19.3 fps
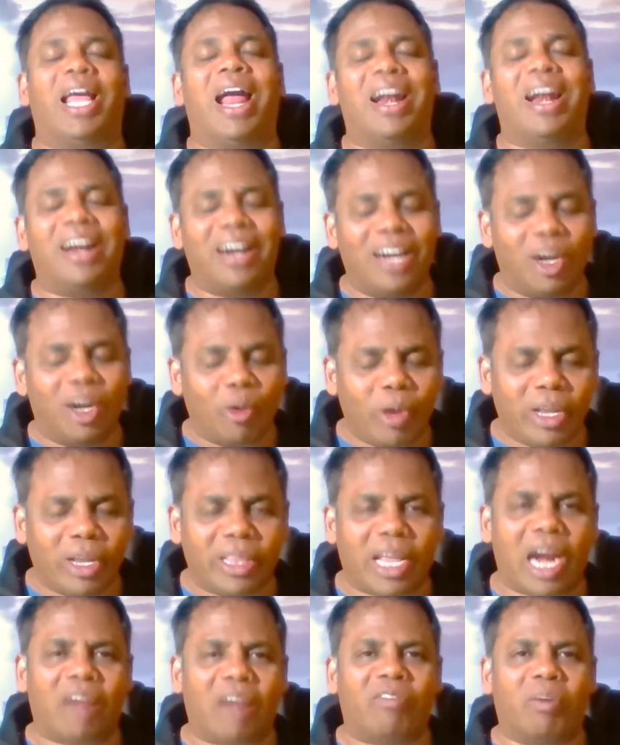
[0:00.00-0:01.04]
And in doing
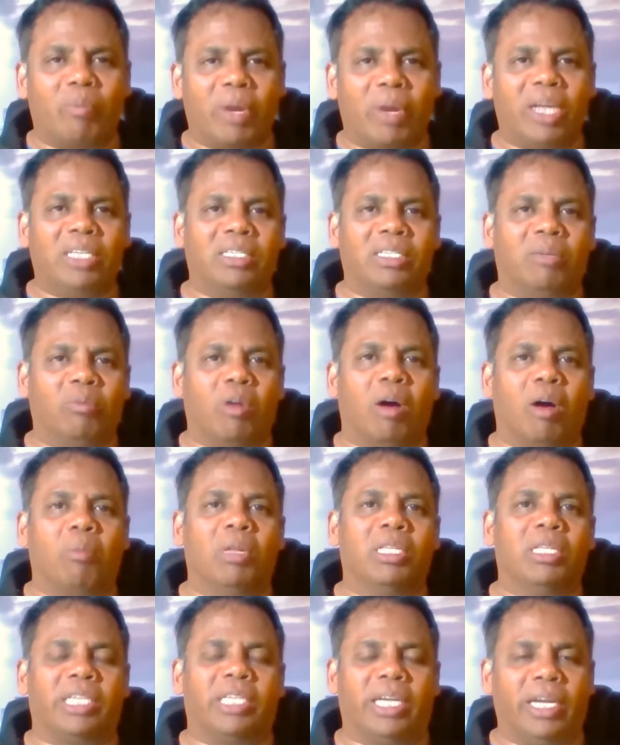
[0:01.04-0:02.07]
that, we bring some
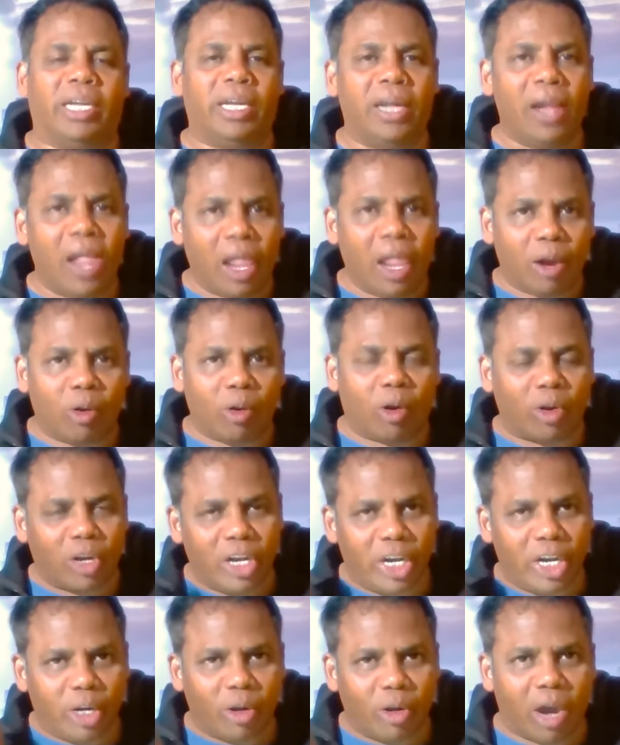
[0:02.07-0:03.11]
normalcy not
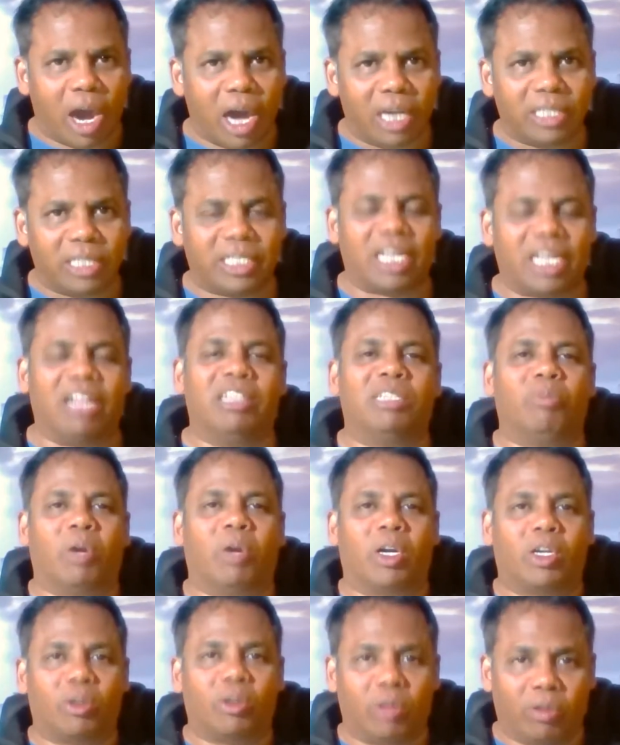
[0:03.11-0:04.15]
only to ourselves
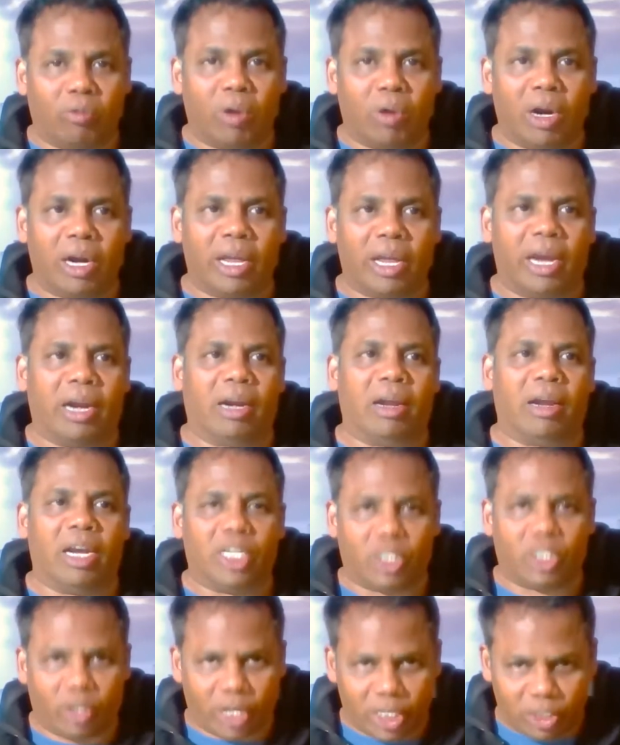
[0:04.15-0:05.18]
but to the world at
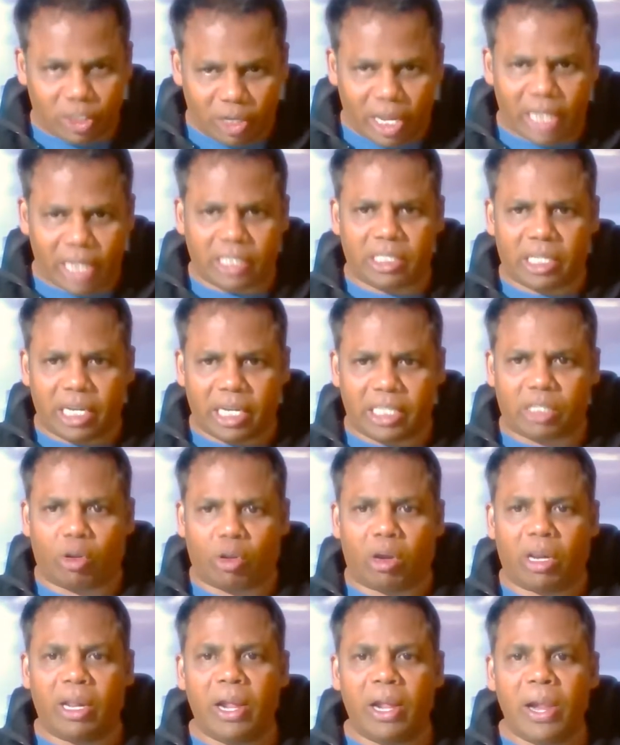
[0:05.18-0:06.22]
large. Okay, so let's
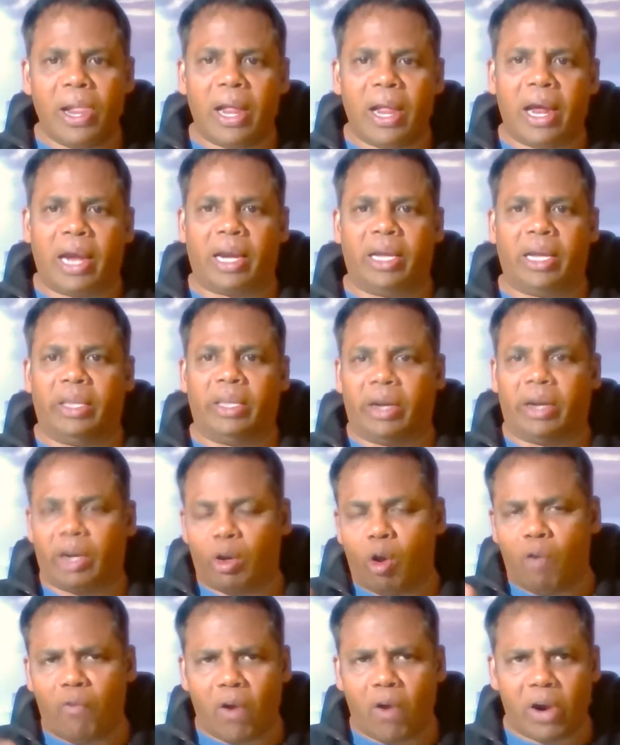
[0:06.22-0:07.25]
all hang in there.
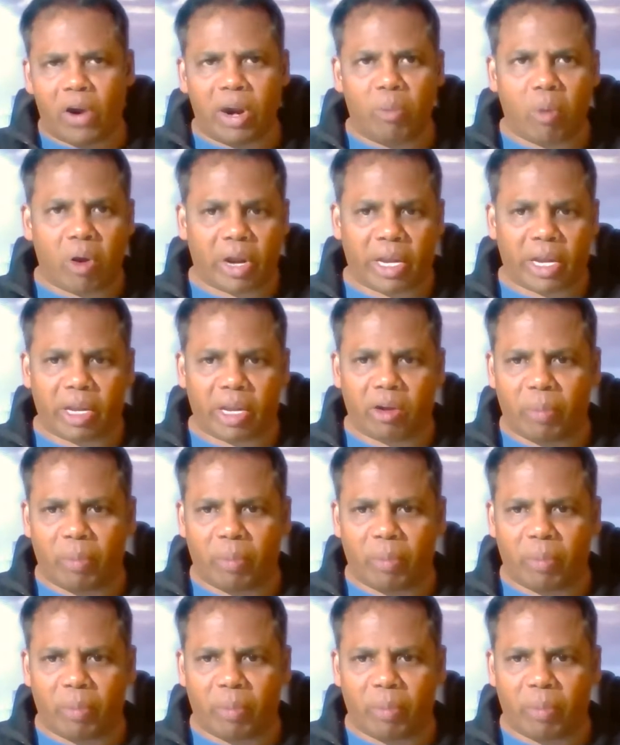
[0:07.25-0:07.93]
Go for it, Bonnie.